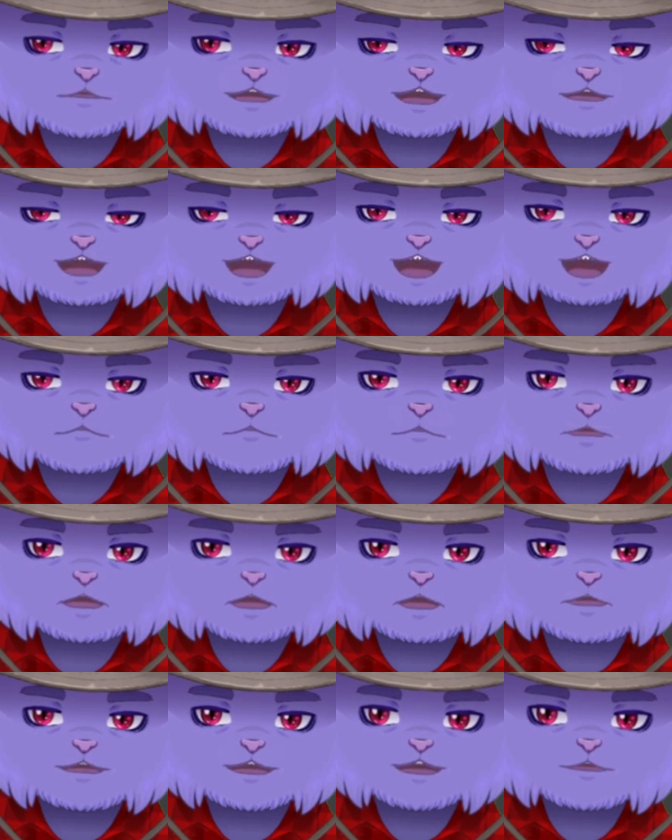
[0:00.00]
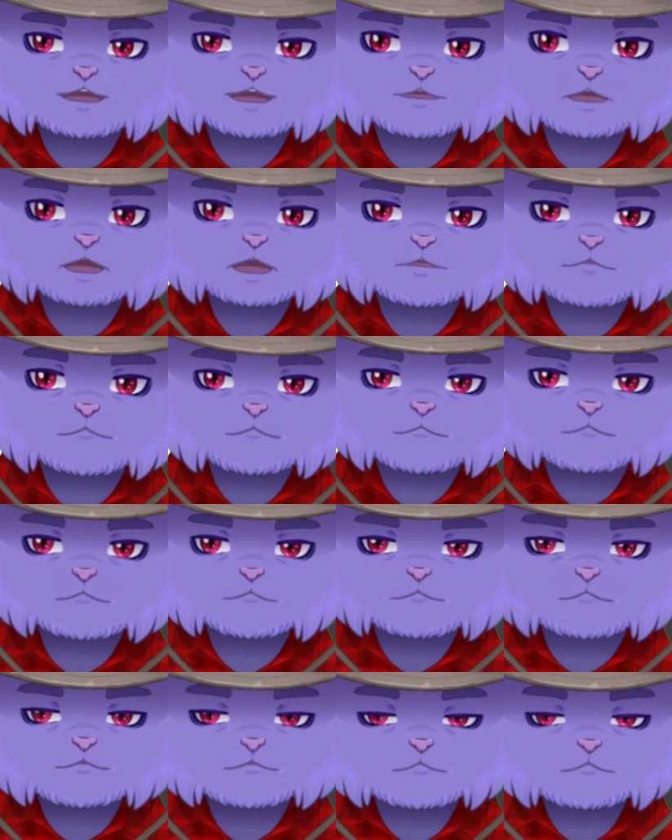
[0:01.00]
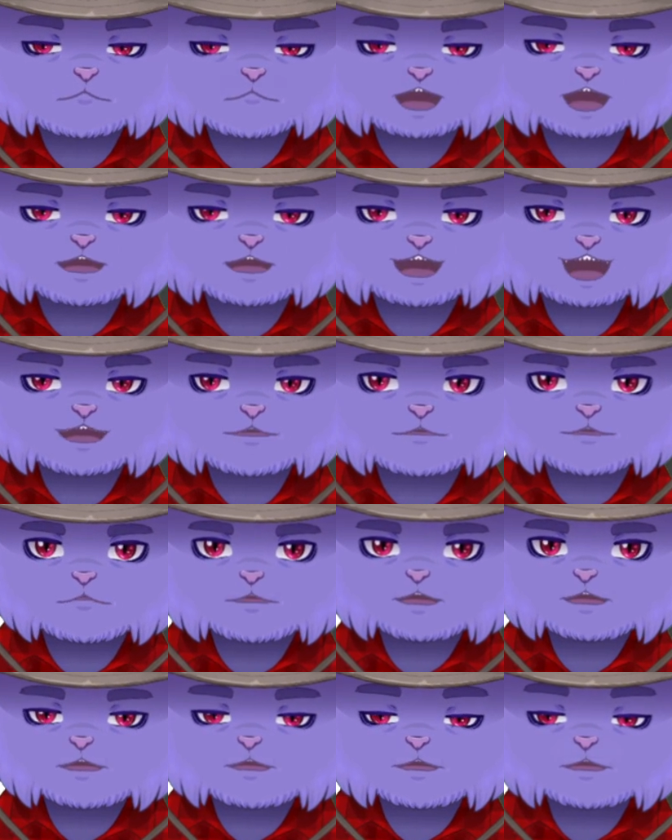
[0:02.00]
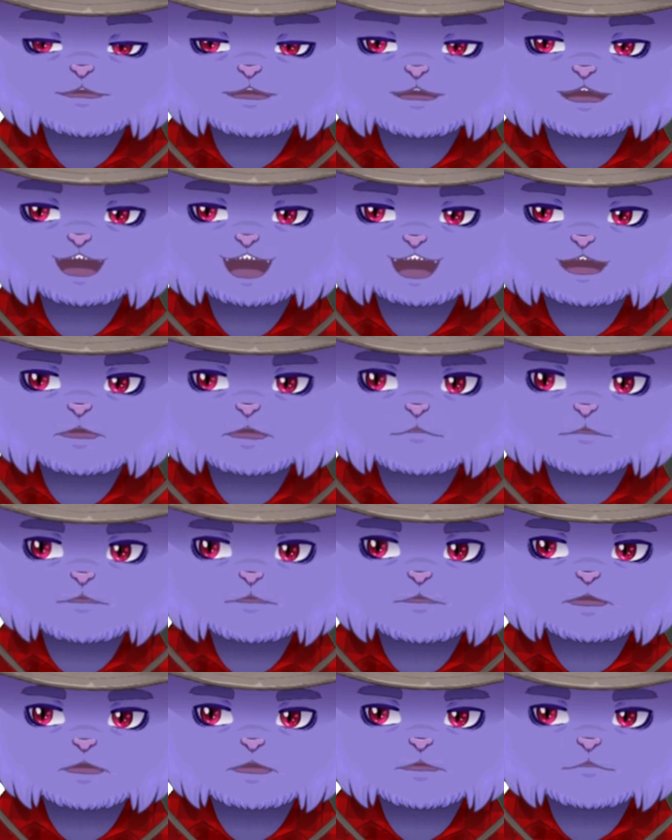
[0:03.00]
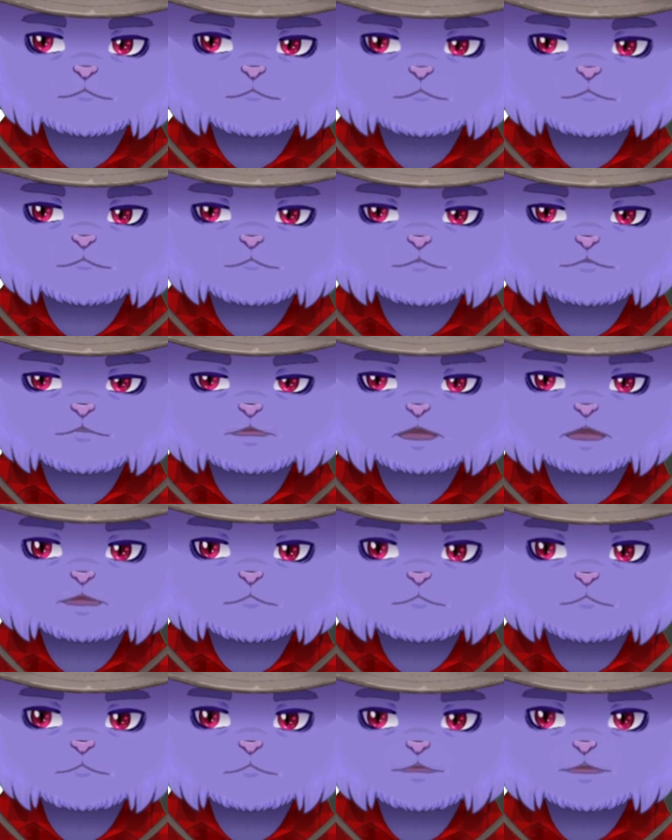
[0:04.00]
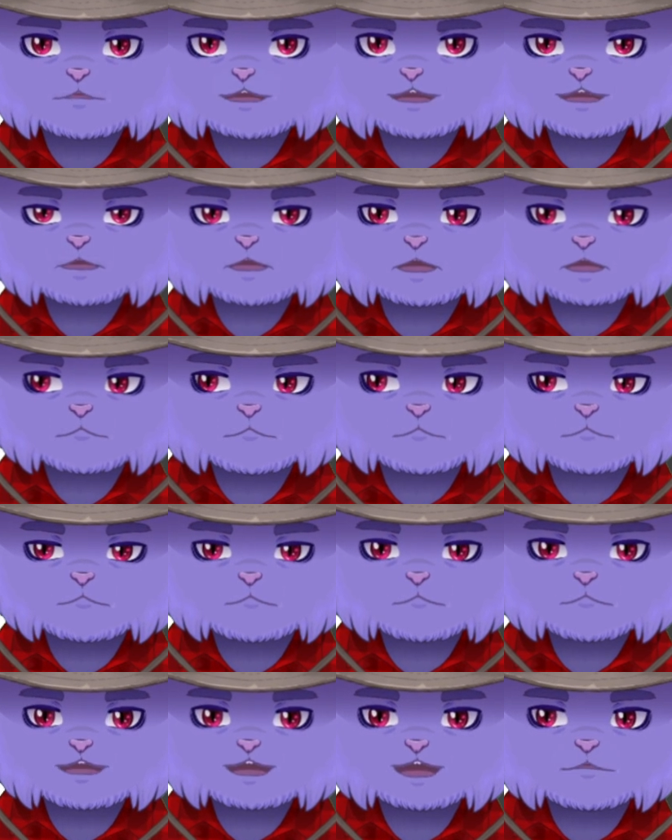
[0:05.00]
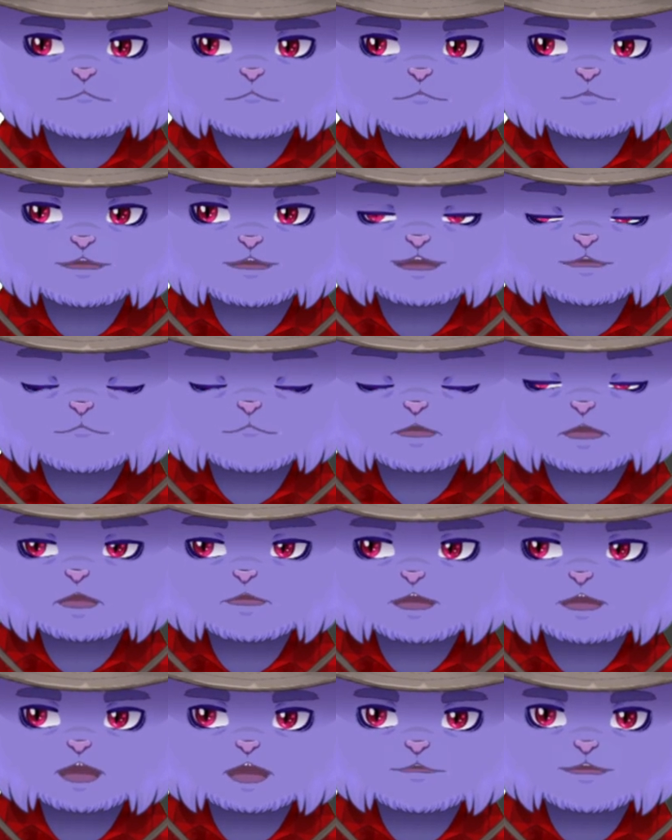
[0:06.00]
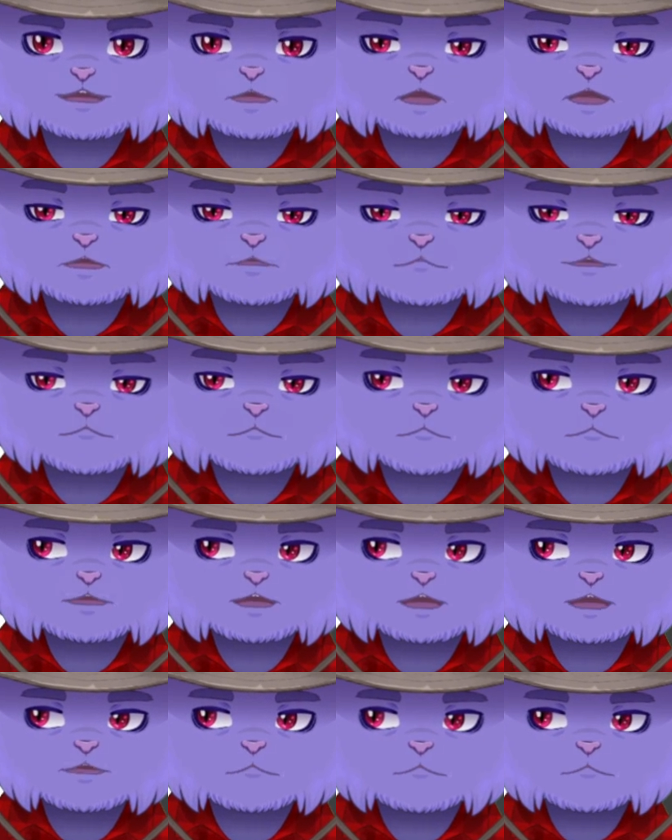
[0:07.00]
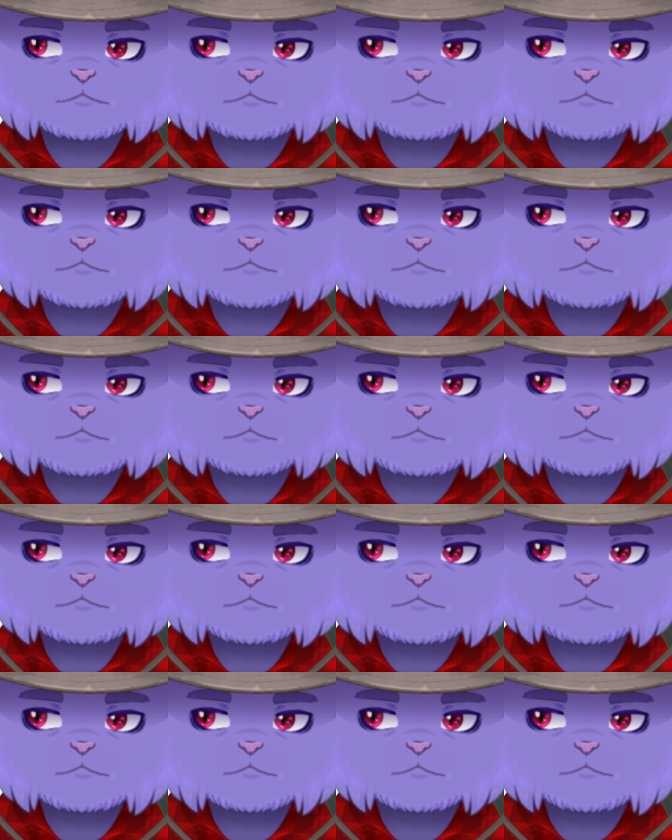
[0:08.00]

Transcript: all of them assured me, no, this will not be an issue. You're almost certain to get your money back. Even Wooly messaged me